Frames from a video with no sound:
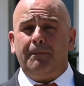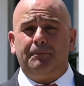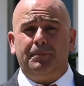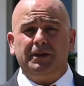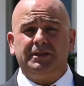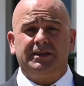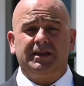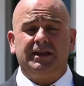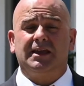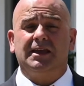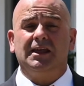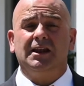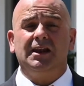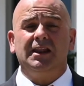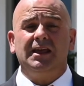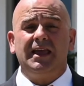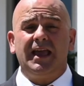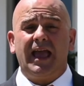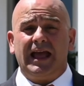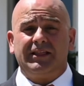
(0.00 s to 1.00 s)

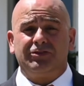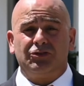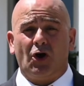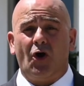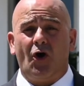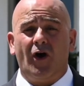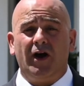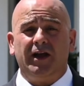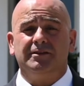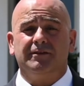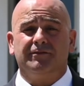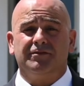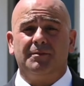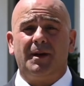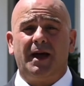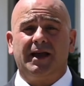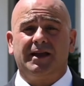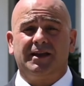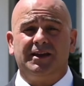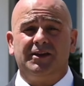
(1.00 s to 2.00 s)
particularly at the high end of the
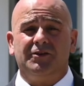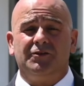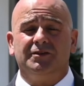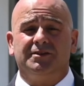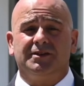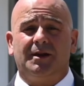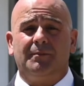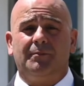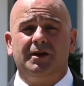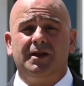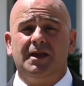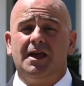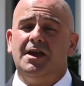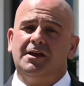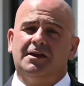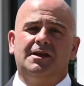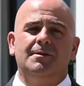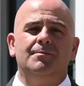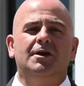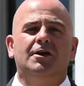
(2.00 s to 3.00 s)
market here in Sunbury,
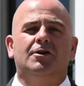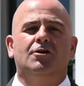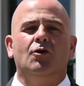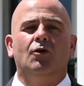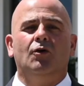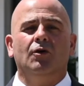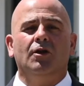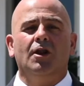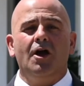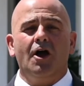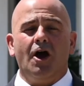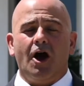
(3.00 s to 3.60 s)
give me a call.